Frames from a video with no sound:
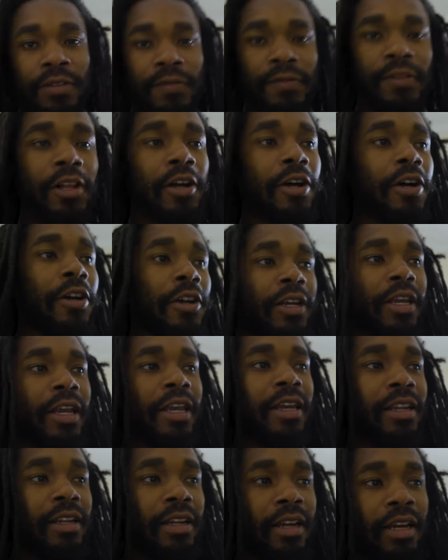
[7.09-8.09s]
is a vlog
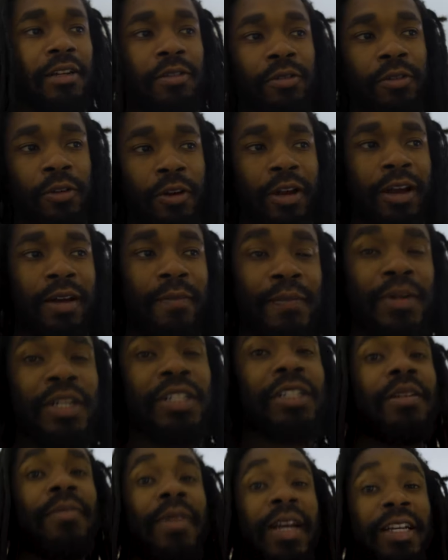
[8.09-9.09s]
and I don't know how
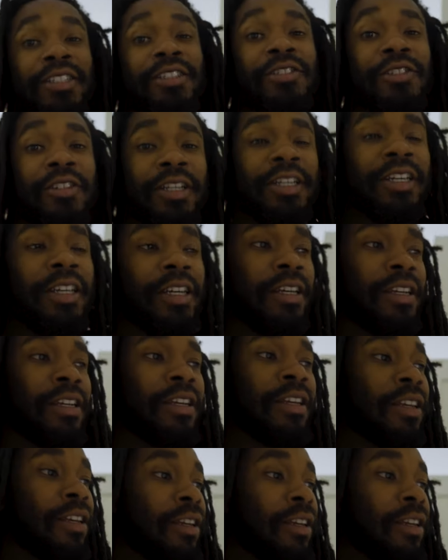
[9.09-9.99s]
much I'm actually gonna get